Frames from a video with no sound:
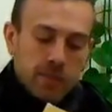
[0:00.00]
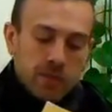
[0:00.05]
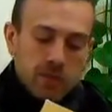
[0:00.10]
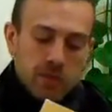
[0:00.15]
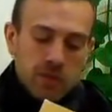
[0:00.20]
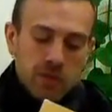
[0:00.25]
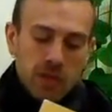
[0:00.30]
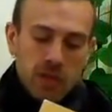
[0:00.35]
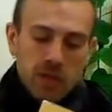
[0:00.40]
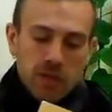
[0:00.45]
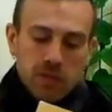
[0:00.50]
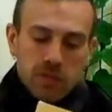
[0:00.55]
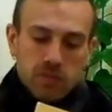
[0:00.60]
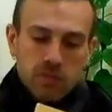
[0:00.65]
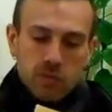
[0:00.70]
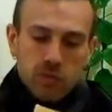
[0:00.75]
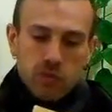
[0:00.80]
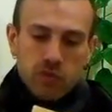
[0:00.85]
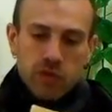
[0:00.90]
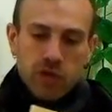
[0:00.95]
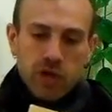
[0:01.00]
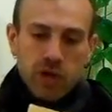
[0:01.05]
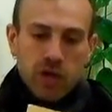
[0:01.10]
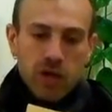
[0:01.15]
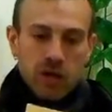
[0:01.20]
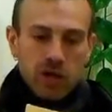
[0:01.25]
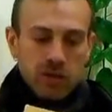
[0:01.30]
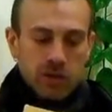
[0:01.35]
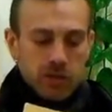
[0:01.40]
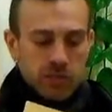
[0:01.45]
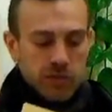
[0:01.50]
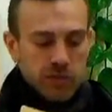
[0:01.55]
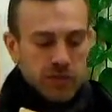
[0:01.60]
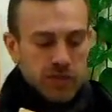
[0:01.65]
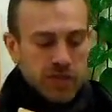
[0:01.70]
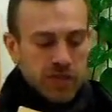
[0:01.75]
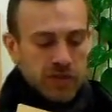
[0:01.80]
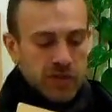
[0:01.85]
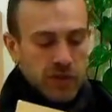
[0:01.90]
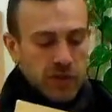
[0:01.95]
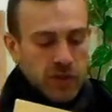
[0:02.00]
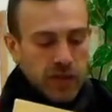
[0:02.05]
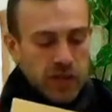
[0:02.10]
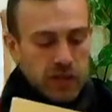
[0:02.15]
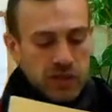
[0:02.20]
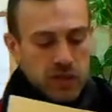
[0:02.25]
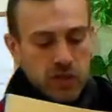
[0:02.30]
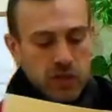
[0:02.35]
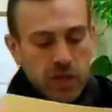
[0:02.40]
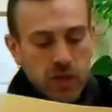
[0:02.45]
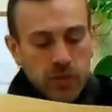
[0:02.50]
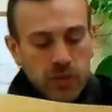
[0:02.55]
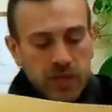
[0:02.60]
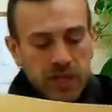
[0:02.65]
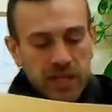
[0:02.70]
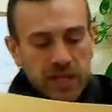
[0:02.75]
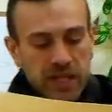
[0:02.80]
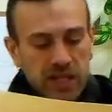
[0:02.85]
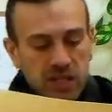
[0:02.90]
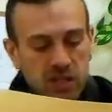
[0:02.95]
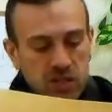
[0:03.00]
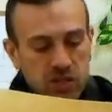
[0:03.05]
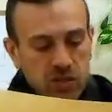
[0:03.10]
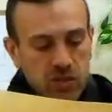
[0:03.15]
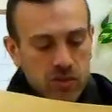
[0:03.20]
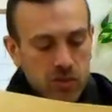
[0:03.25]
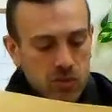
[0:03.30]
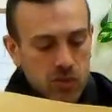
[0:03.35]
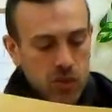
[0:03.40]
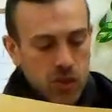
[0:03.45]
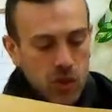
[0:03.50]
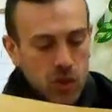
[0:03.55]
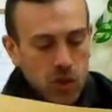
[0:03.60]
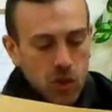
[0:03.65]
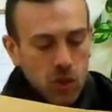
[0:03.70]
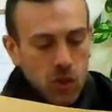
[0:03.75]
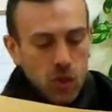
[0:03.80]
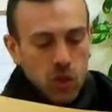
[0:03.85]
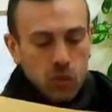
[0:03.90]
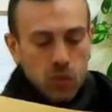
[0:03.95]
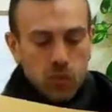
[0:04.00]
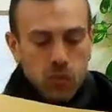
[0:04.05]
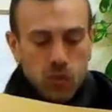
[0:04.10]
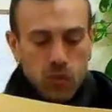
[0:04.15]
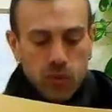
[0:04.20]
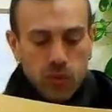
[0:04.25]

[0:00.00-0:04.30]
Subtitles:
that's moving on, number 7. Okay, so now we're going to get to point